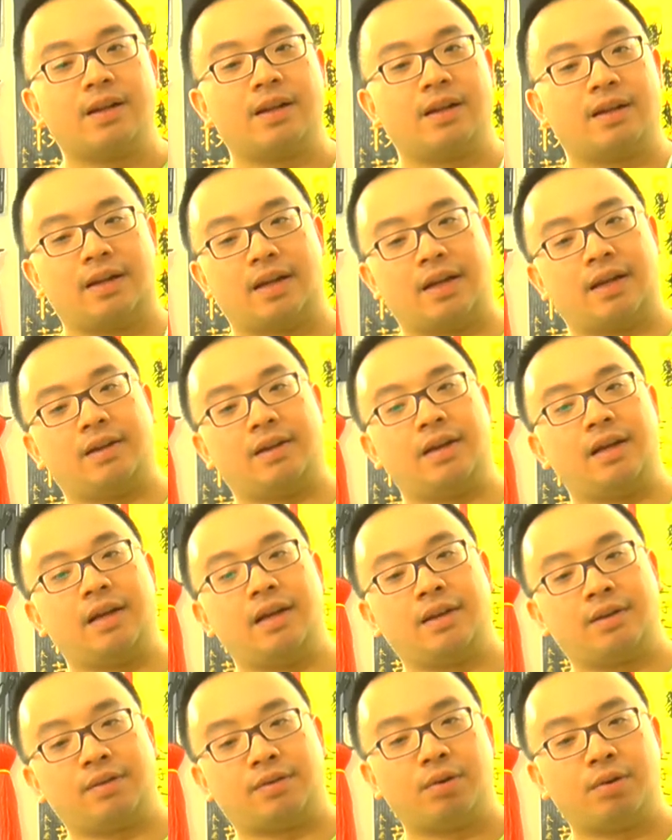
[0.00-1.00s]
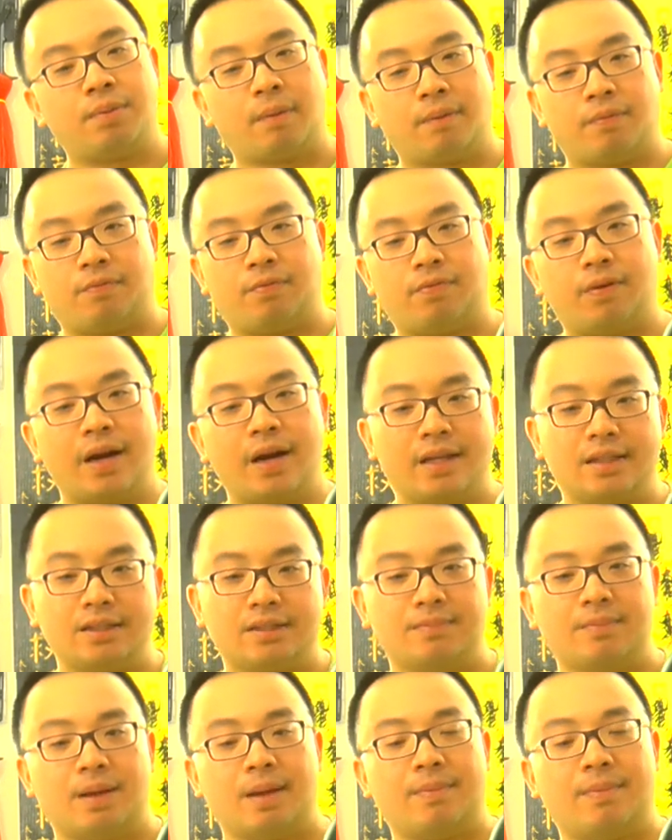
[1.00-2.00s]
Like in a group of
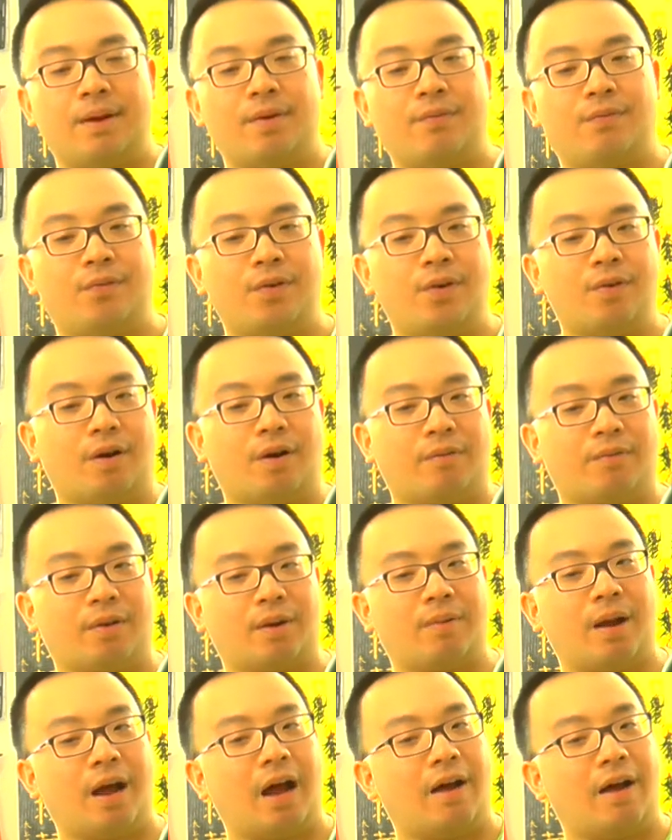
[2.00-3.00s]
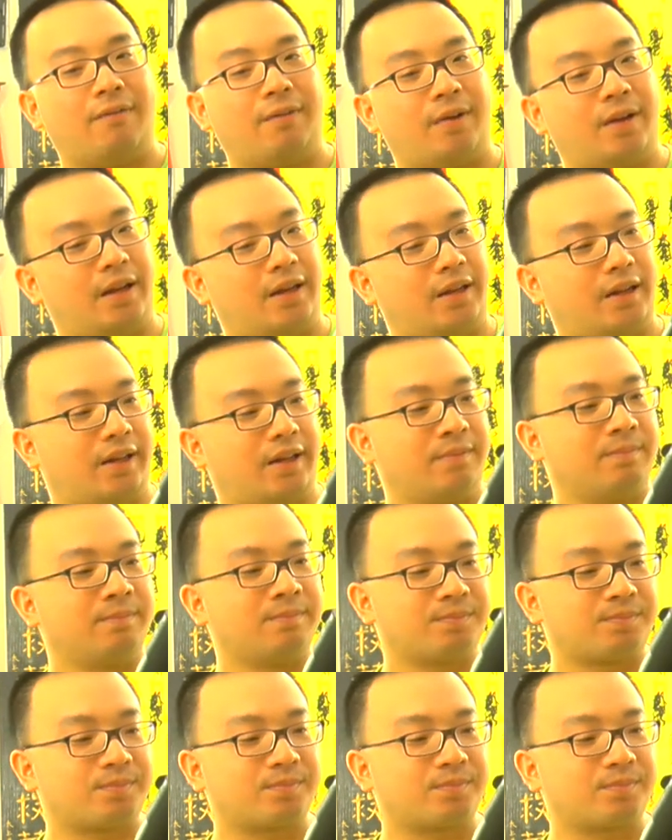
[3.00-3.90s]
friends, maybe a few of them have it and then